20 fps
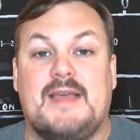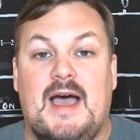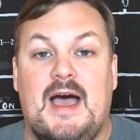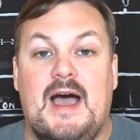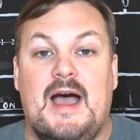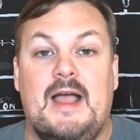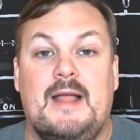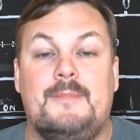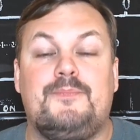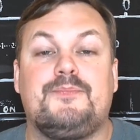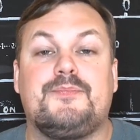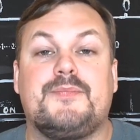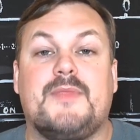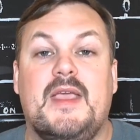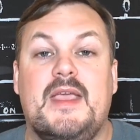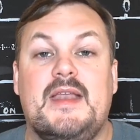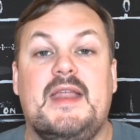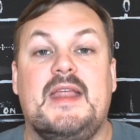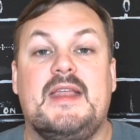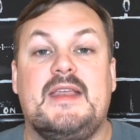time
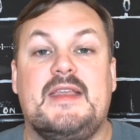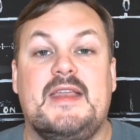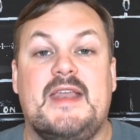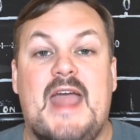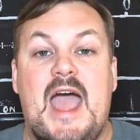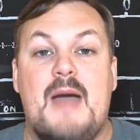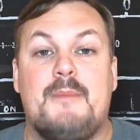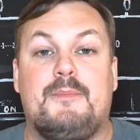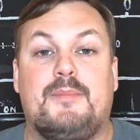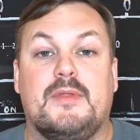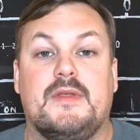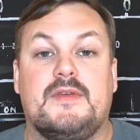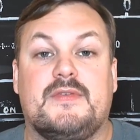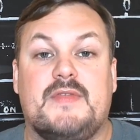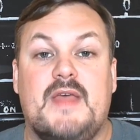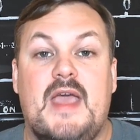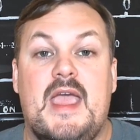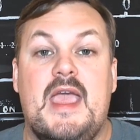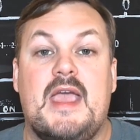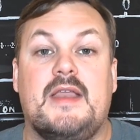in Indianapolis.
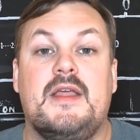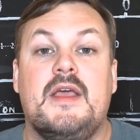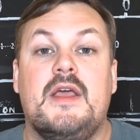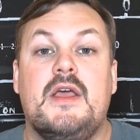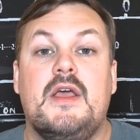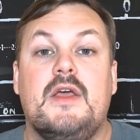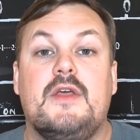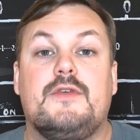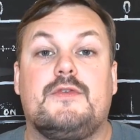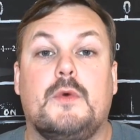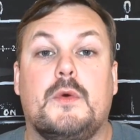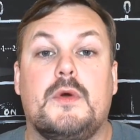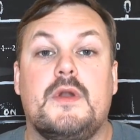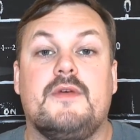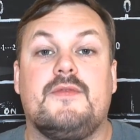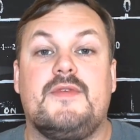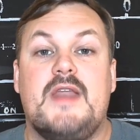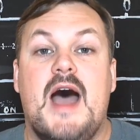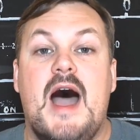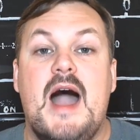They had sort
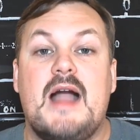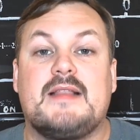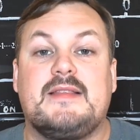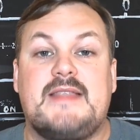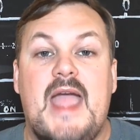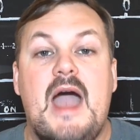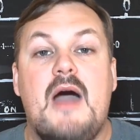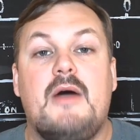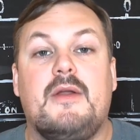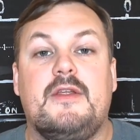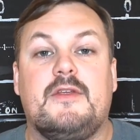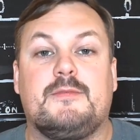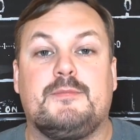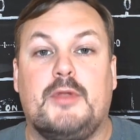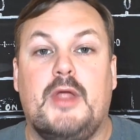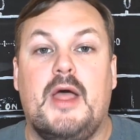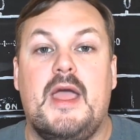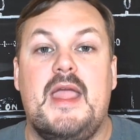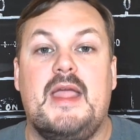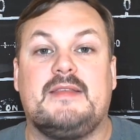of knocked down his
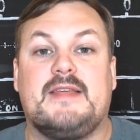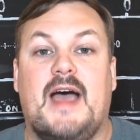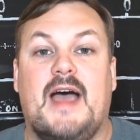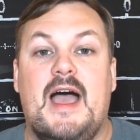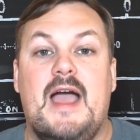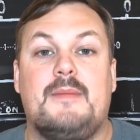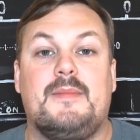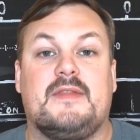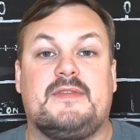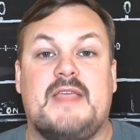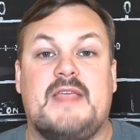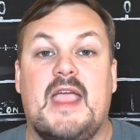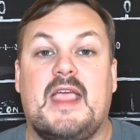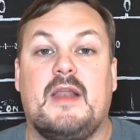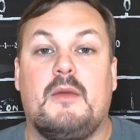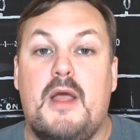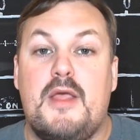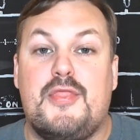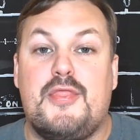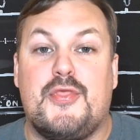playing time. They'd
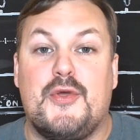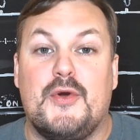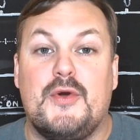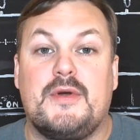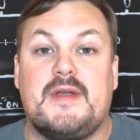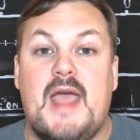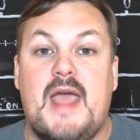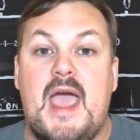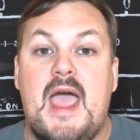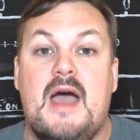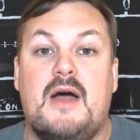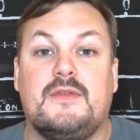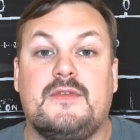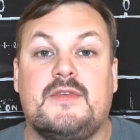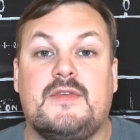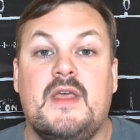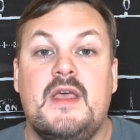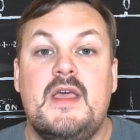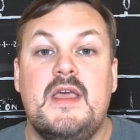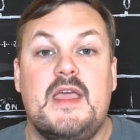taken away third
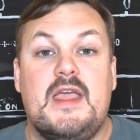downs.